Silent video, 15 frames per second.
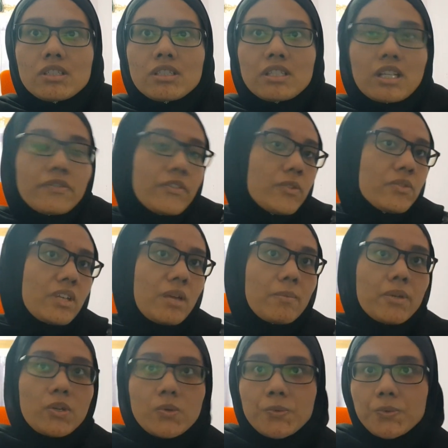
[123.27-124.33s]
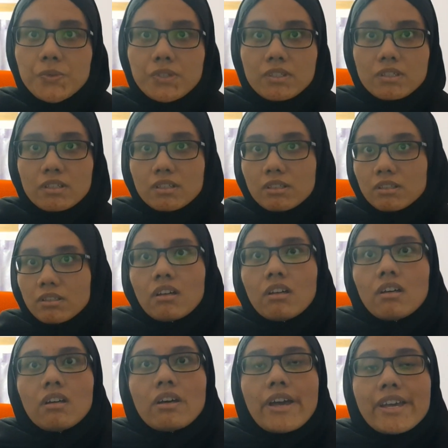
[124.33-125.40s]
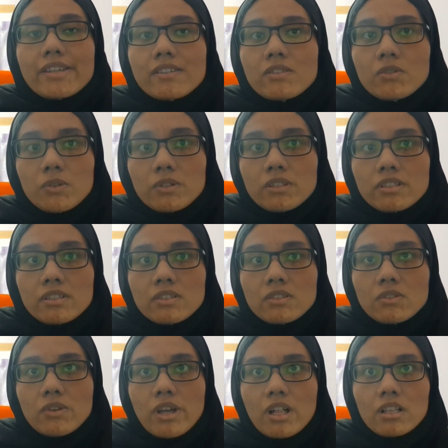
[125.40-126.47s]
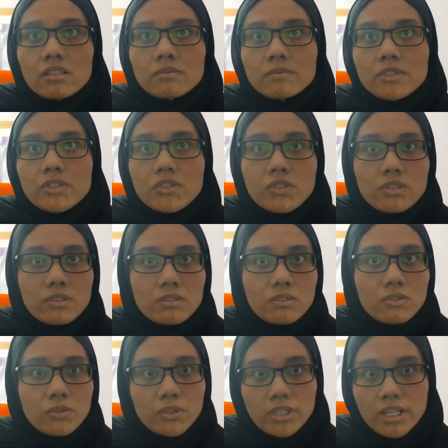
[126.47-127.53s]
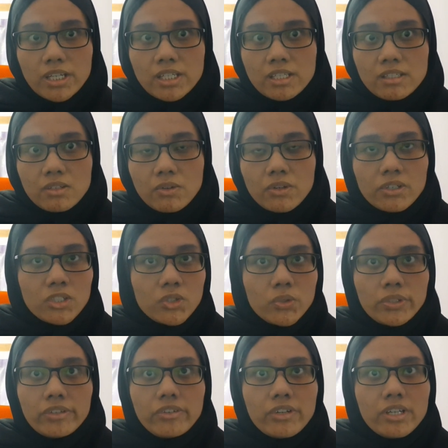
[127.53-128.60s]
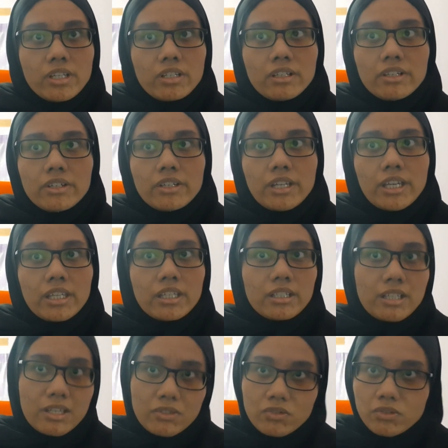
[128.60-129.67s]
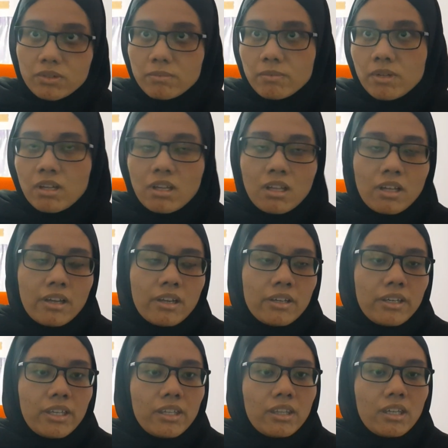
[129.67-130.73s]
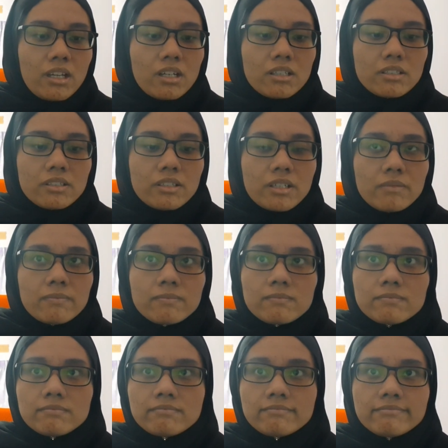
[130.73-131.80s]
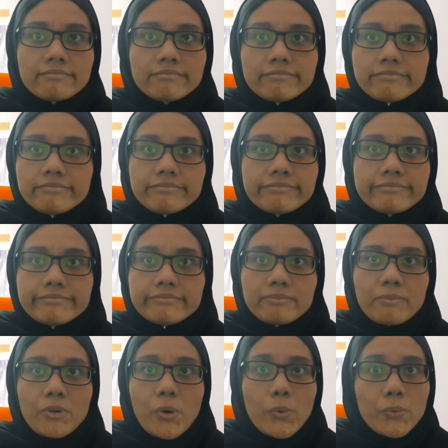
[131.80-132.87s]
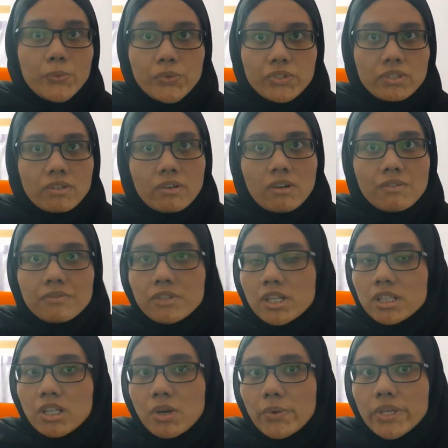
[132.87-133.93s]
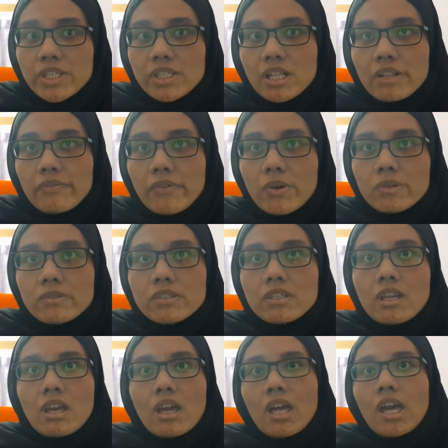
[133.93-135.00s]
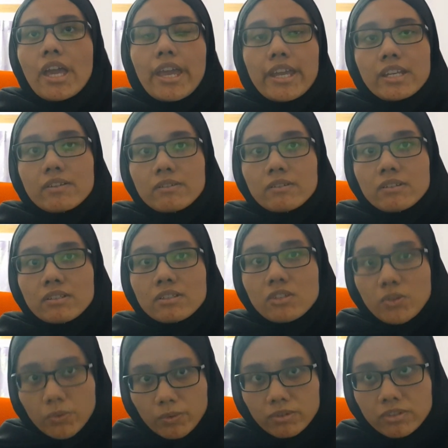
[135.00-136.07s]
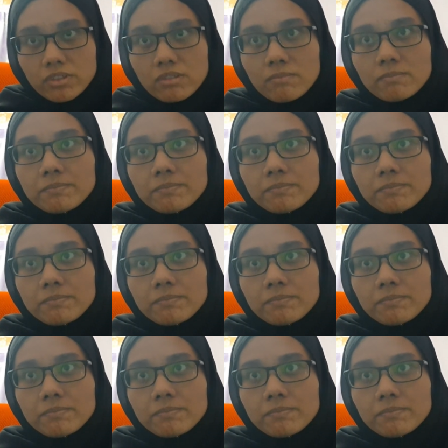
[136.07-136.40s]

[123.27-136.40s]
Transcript: cell phones can be used as tools to help the students or children learn in the classroom. There are some pros of allowing cell phones in schools.